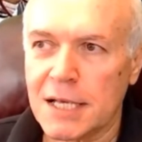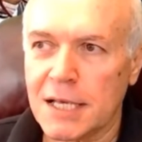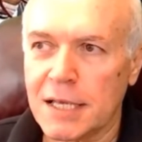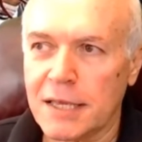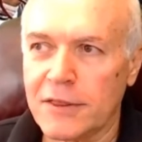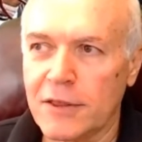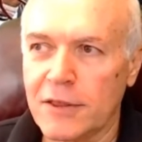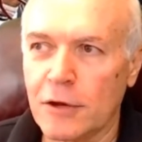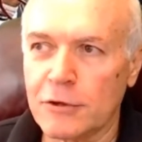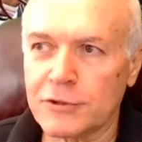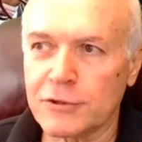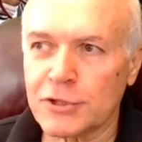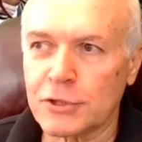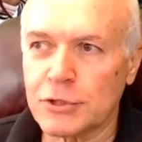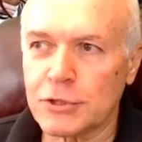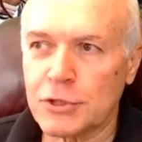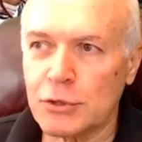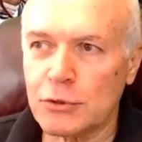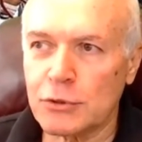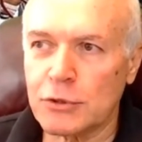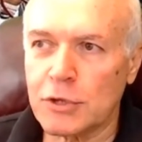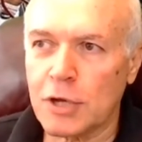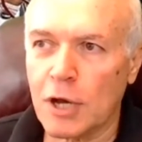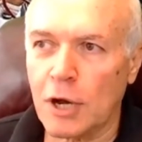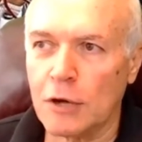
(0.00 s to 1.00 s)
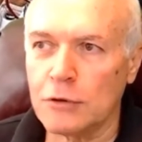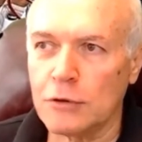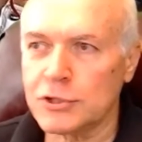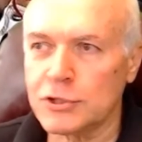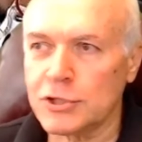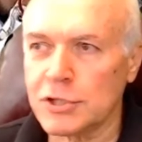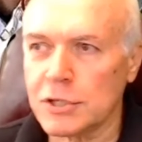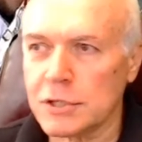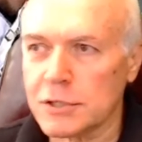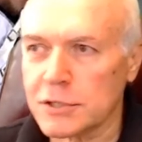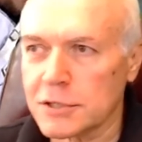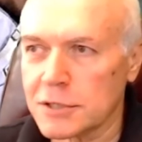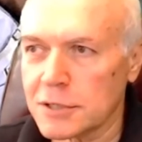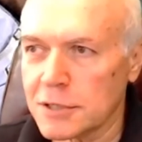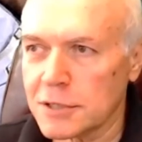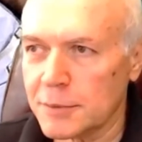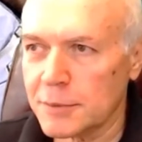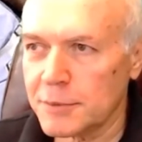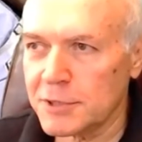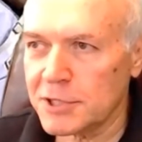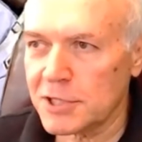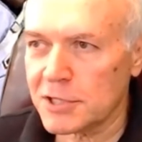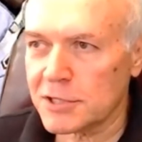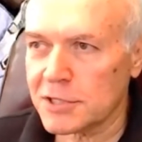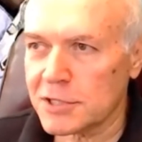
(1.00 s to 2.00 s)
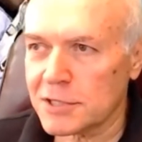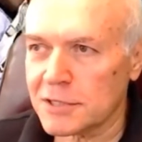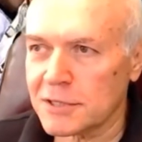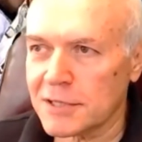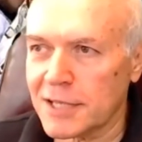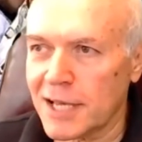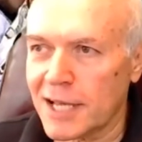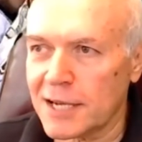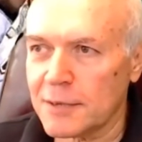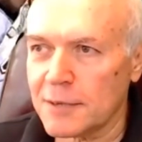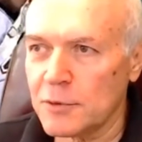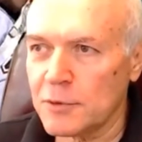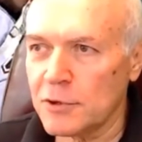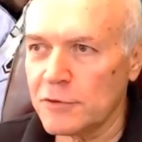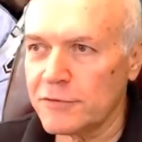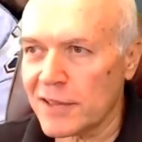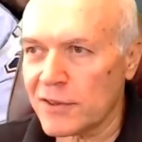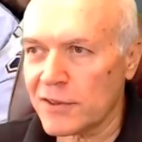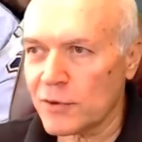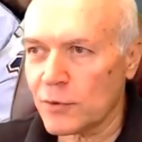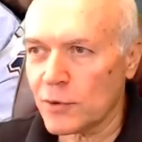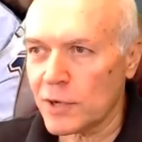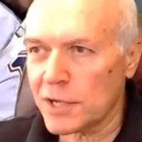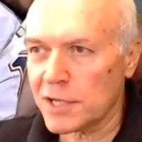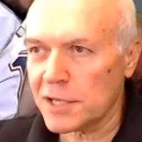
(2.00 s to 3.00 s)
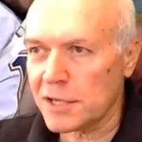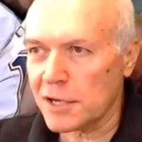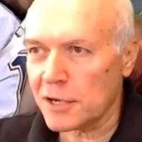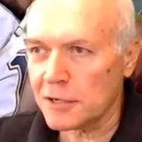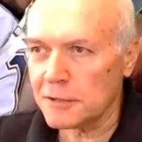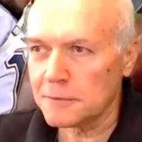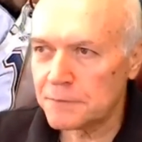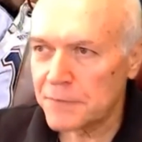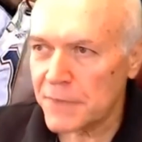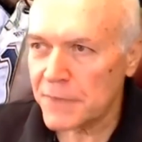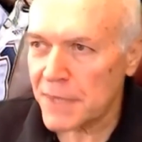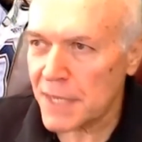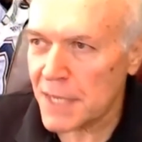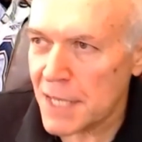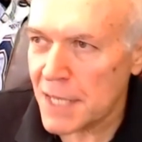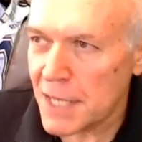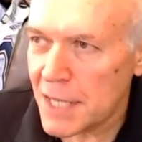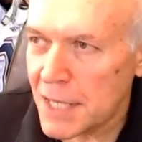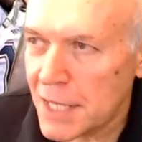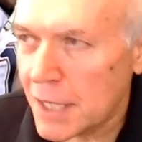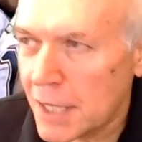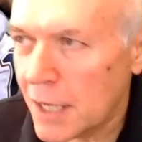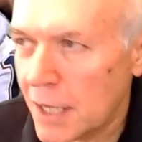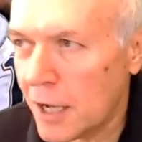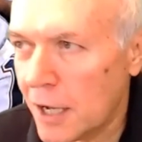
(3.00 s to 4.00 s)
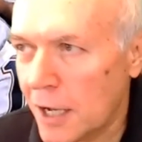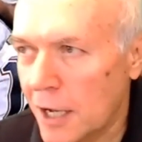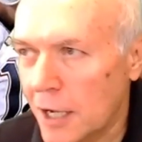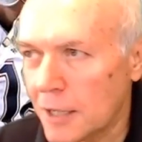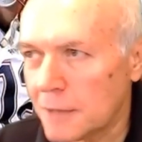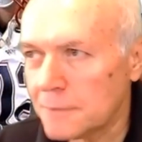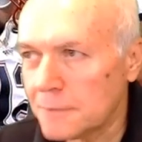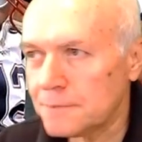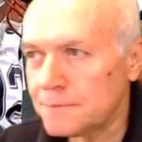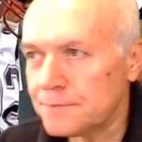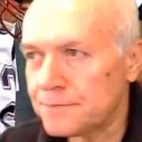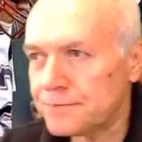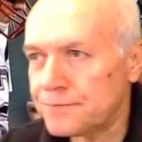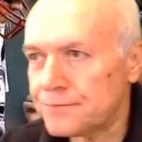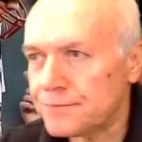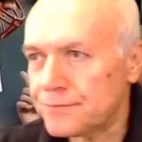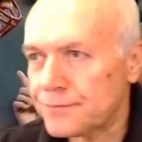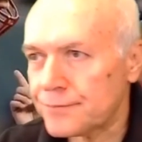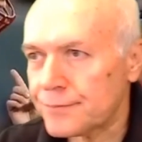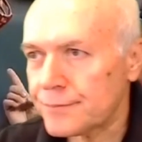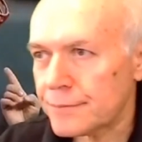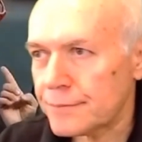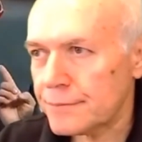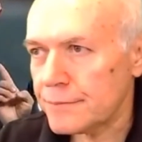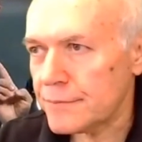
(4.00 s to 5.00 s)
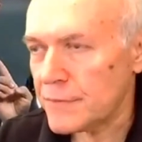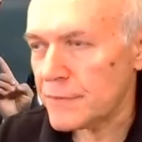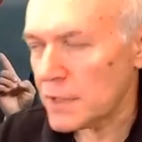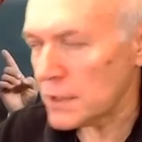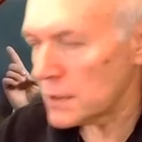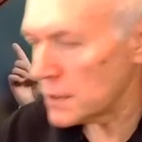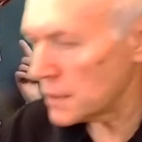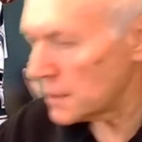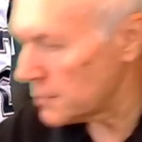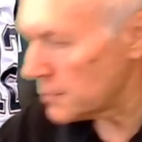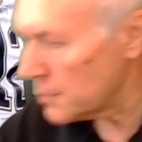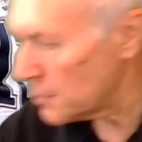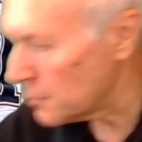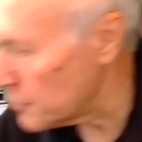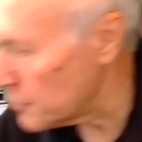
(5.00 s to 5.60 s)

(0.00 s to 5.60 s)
Those are two coaches. Let me just kind of move out of the way here. Let me move this way